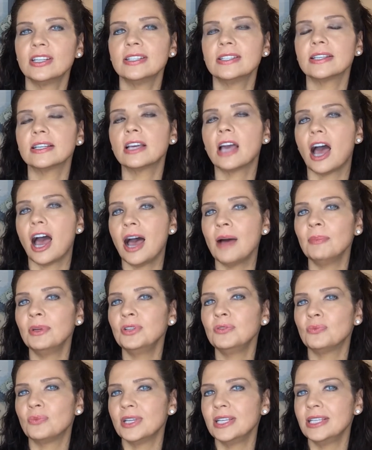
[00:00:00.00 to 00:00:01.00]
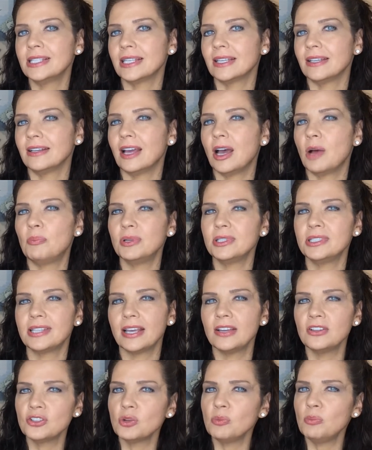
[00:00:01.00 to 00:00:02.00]
is a common reason a
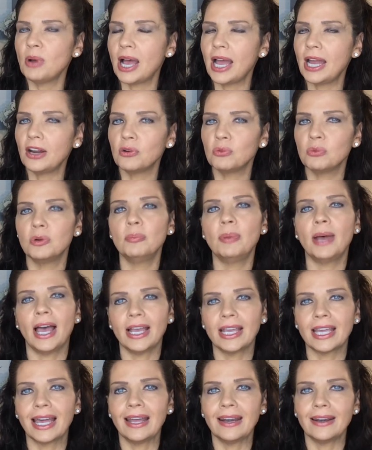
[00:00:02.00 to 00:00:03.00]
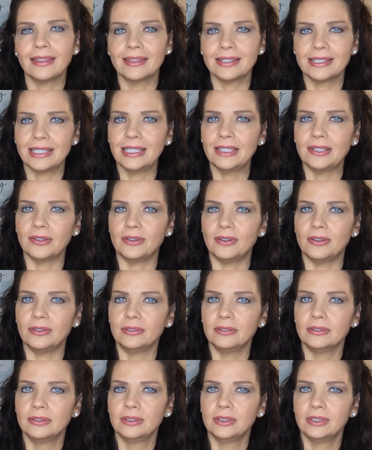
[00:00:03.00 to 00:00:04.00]
potential buyer will back out of the deal.
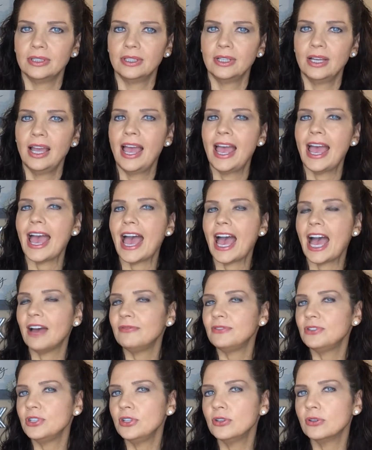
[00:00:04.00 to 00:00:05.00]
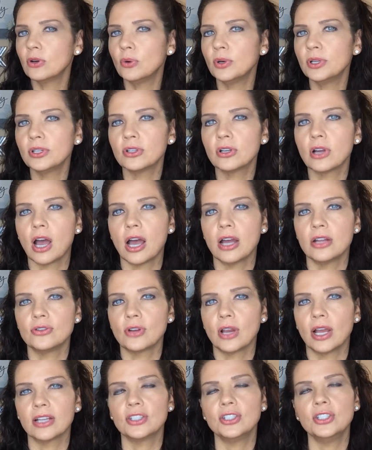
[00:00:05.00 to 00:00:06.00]
After you go under
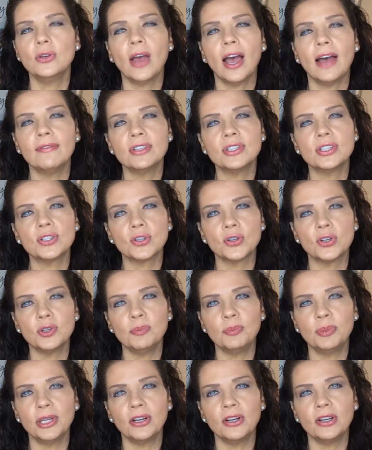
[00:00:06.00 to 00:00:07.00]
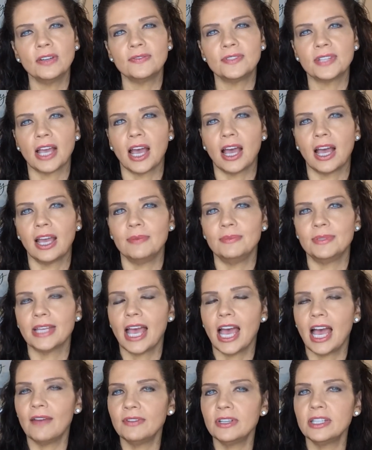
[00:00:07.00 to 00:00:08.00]
contract, you have a certain period of time to
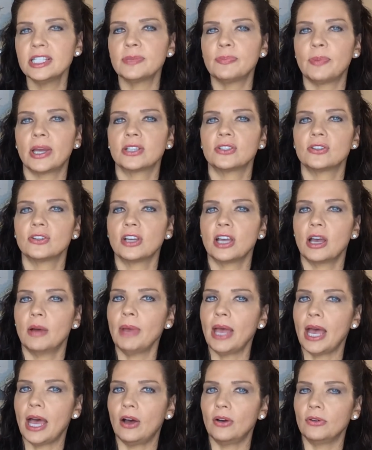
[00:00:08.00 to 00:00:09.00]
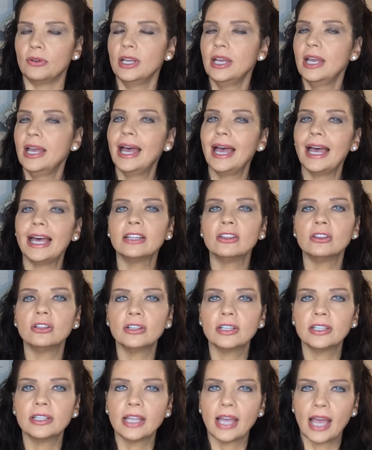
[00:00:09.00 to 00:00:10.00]
have an inspector come out and
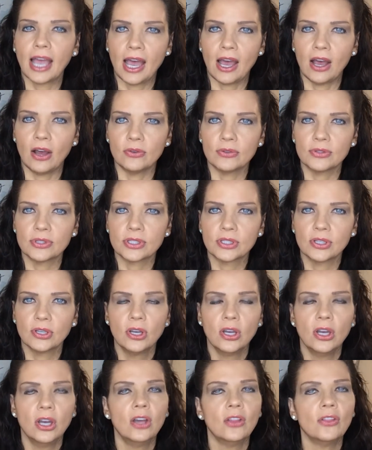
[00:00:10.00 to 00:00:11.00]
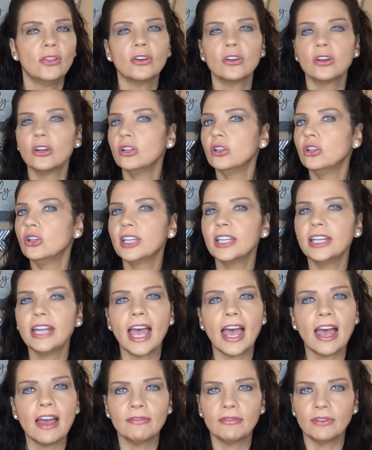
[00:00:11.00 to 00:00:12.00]
look at the house. They're going to look at
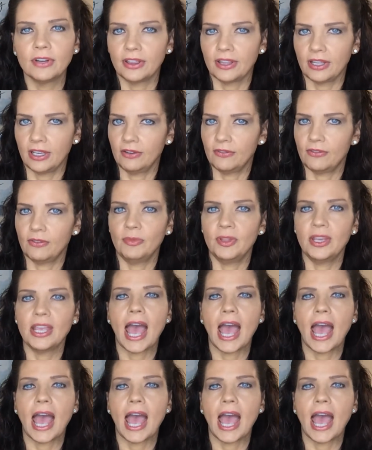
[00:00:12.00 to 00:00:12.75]
everything from the